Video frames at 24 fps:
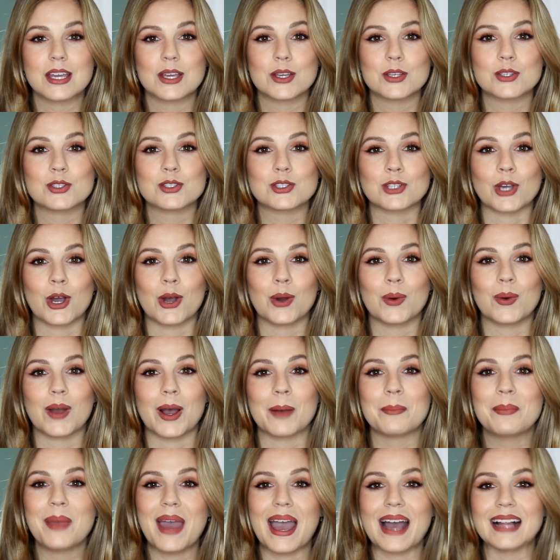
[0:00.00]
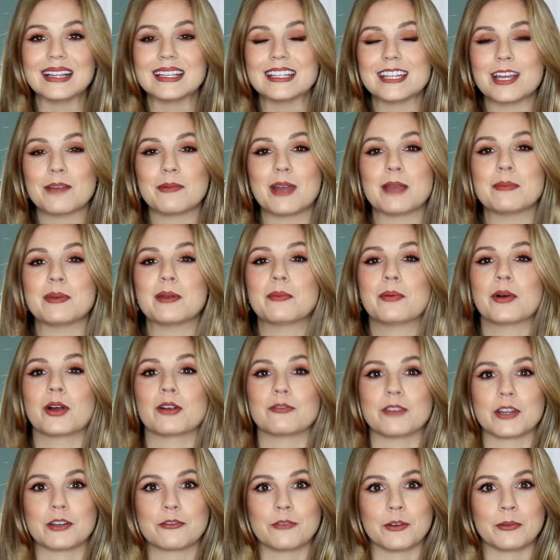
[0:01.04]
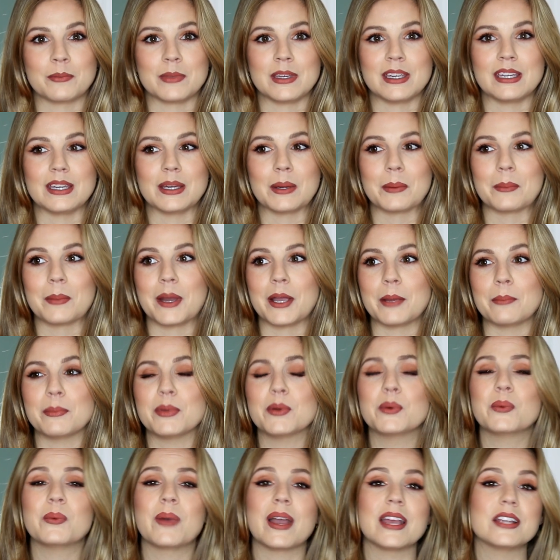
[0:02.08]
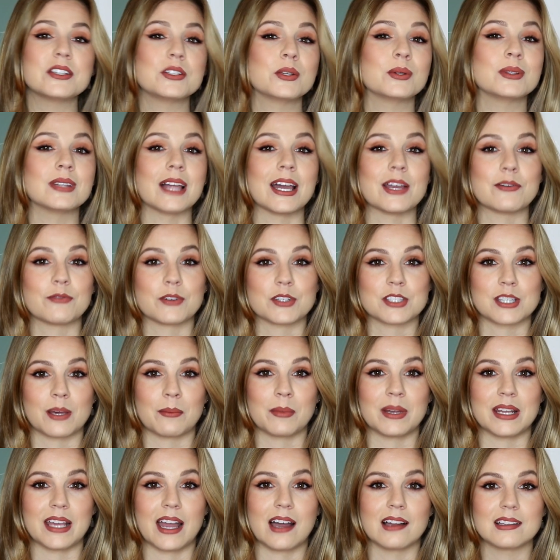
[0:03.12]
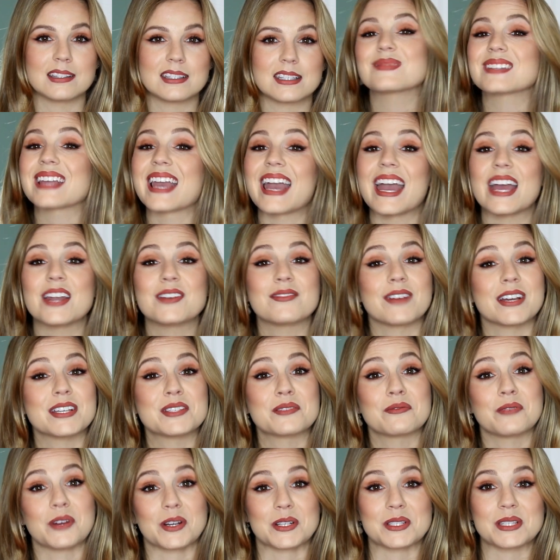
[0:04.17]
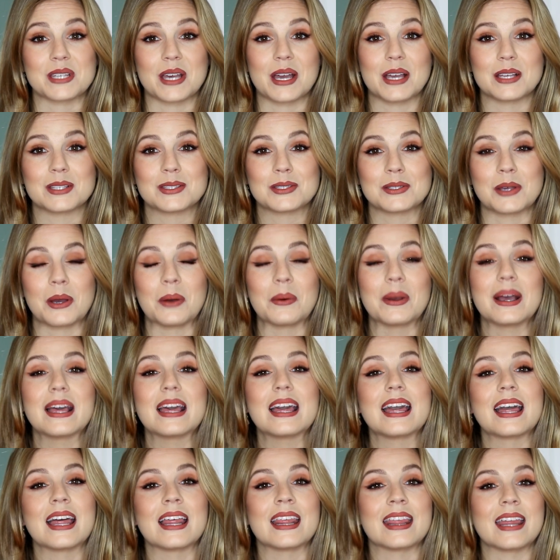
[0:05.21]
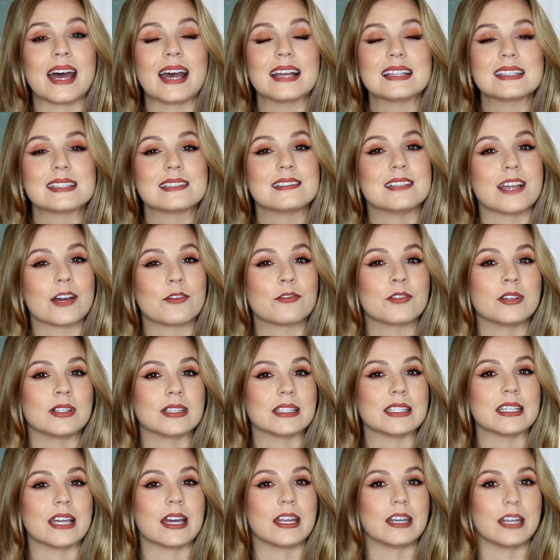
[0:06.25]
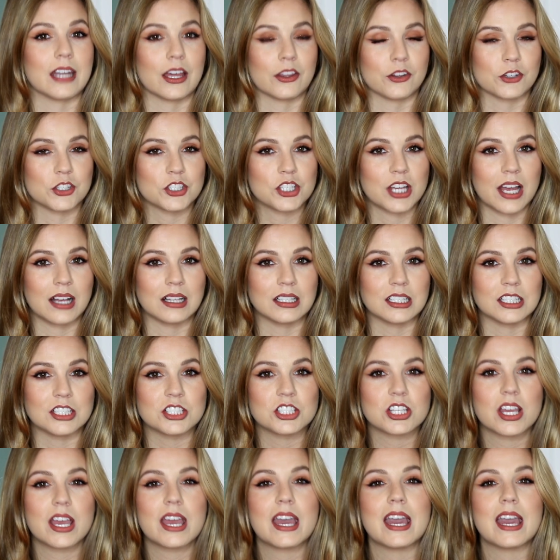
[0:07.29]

So a palette that might be perfect for me might be way too light for somebody else, and vice versa. So that's definitely another challenge.